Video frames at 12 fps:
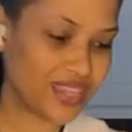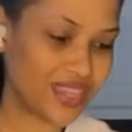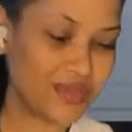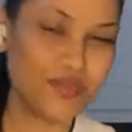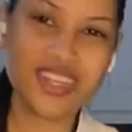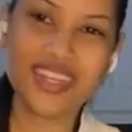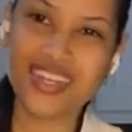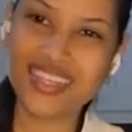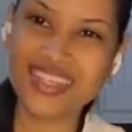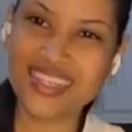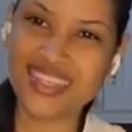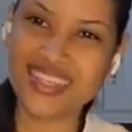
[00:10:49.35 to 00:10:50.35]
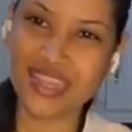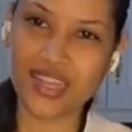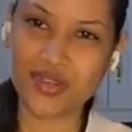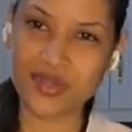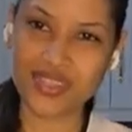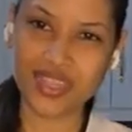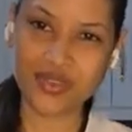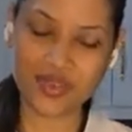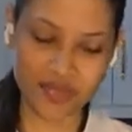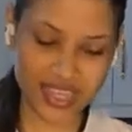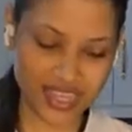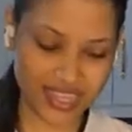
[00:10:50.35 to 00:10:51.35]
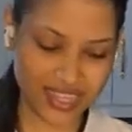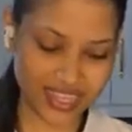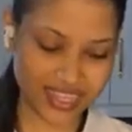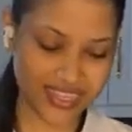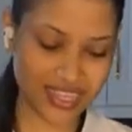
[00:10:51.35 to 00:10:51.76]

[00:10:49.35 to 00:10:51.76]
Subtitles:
that because it's tacos that we're making, guys,